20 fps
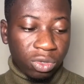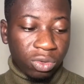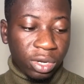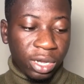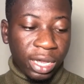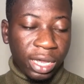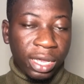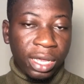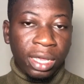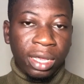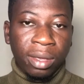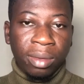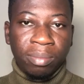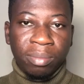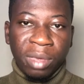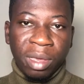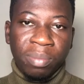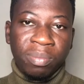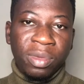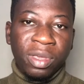Okay,
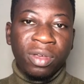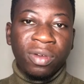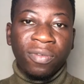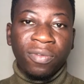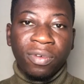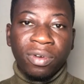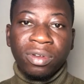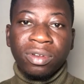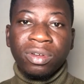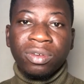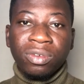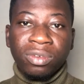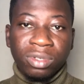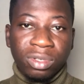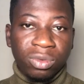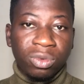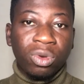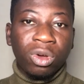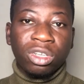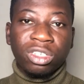maybe your phone
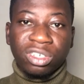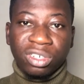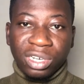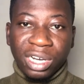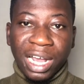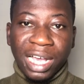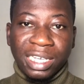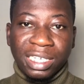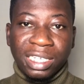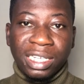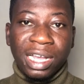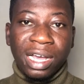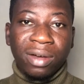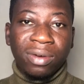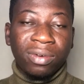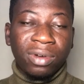got crashed down.